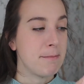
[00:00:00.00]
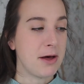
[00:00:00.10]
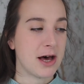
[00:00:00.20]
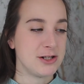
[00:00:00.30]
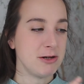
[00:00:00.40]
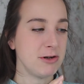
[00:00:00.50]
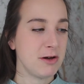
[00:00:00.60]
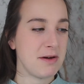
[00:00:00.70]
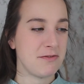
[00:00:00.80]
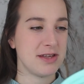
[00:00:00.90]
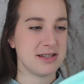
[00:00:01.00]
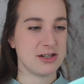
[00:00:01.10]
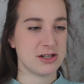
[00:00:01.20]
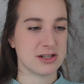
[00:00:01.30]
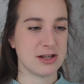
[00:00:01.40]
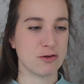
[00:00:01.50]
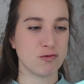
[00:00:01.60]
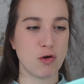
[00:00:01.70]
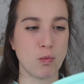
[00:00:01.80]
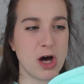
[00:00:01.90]
But I don't know if this is just like the
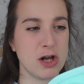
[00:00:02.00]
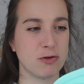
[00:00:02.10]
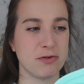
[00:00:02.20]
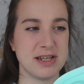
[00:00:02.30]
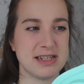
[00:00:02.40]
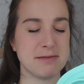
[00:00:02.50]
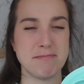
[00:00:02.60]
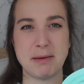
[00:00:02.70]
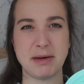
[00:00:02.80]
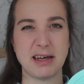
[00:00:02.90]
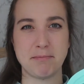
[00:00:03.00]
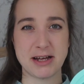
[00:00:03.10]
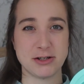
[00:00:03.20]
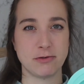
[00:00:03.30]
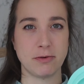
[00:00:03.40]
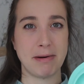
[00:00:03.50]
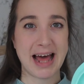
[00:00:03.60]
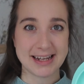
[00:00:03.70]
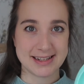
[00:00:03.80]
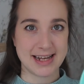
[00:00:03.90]
wrong one, or if this is maybe better for
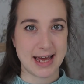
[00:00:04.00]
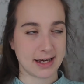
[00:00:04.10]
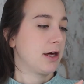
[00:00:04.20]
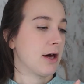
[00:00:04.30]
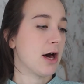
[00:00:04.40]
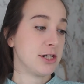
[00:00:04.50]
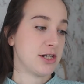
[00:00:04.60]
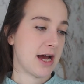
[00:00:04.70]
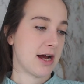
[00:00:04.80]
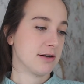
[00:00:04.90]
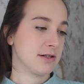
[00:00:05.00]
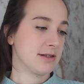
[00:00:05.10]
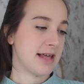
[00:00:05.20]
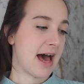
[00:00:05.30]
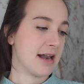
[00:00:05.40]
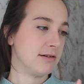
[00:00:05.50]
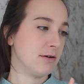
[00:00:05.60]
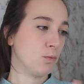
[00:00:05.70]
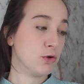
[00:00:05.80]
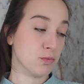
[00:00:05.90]
plastic high chairs than
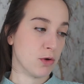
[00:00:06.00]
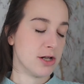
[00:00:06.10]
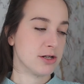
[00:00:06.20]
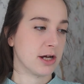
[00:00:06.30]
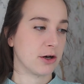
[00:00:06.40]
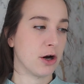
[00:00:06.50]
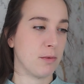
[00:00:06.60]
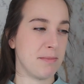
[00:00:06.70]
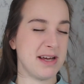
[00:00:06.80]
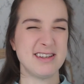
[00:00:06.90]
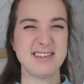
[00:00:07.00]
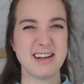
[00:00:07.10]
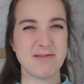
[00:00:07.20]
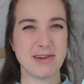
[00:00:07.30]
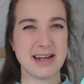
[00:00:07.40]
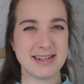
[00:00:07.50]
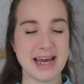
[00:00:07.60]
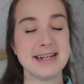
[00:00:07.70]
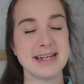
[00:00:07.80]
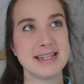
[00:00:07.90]
wooden ones like our one. But it just didn't, it,
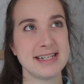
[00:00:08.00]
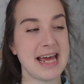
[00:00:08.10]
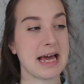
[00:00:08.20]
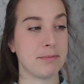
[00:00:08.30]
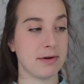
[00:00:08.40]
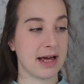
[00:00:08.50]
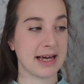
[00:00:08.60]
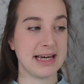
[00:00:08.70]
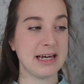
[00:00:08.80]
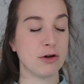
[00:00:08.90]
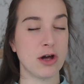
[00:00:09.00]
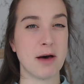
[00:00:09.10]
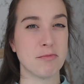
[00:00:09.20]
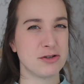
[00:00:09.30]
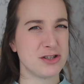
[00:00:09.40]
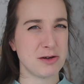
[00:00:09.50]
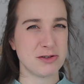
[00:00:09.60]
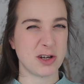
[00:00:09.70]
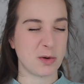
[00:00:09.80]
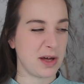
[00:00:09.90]
it did stick, but like he got it up so,
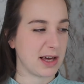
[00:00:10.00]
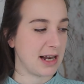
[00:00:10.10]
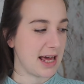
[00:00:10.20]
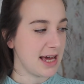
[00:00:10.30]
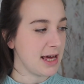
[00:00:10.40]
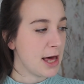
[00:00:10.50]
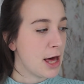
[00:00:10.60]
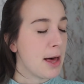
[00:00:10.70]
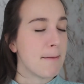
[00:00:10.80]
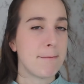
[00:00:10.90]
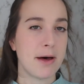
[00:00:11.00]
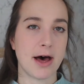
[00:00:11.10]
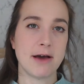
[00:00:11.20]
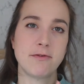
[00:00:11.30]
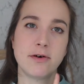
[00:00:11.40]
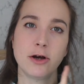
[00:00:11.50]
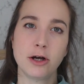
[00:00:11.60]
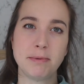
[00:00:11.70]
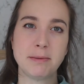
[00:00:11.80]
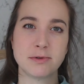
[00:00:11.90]
so quickly. But I've
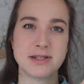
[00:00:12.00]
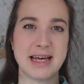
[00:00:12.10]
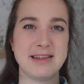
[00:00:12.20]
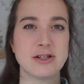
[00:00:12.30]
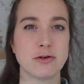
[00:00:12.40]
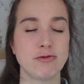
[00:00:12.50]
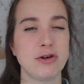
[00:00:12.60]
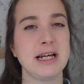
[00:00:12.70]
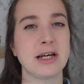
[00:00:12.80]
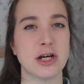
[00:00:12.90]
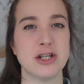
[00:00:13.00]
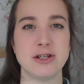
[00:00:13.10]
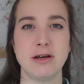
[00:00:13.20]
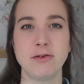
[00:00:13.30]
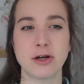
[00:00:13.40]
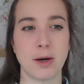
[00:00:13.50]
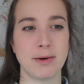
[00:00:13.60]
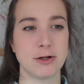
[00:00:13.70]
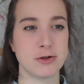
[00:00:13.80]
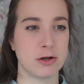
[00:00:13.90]
heard people say these are really good. So if you're going
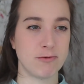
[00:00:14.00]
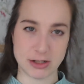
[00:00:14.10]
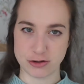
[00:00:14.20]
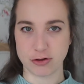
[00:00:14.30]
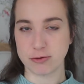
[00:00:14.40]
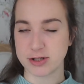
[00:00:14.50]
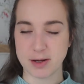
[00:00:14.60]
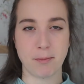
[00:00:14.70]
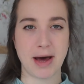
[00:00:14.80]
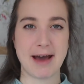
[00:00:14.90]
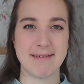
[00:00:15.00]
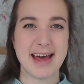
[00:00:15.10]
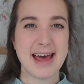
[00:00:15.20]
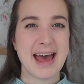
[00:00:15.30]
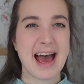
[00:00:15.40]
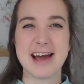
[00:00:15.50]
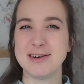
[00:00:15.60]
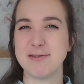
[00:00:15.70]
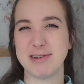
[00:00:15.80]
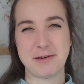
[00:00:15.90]
out to a restaurant or somewhere and
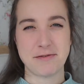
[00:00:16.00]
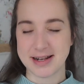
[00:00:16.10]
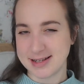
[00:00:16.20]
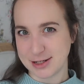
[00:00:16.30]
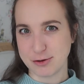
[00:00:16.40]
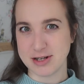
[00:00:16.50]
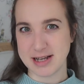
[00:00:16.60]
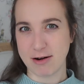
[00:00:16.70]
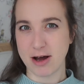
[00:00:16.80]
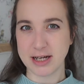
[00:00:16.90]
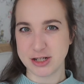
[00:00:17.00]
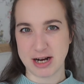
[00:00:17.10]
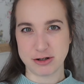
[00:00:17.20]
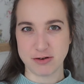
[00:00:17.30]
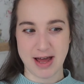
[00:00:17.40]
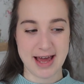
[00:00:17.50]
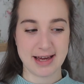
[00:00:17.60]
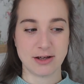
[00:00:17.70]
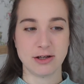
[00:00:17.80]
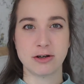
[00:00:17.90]
you don't really fancy using their high chair
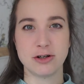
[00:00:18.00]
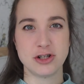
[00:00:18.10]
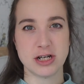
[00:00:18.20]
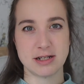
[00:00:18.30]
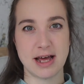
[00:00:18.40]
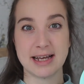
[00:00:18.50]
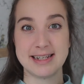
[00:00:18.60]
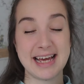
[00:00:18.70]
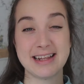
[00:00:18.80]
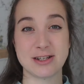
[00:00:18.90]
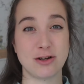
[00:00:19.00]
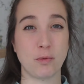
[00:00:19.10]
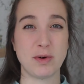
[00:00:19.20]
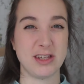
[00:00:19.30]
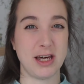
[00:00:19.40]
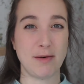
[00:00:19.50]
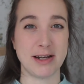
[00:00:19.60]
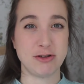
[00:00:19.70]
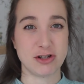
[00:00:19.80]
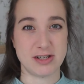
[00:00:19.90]
tray, you can just like take this along with you
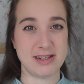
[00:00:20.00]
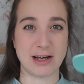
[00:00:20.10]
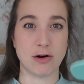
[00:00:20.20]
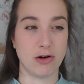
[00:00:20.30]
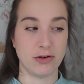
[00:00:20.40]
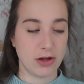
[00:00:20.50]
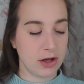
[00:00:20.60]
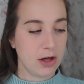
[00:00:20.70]
and you just stick it on.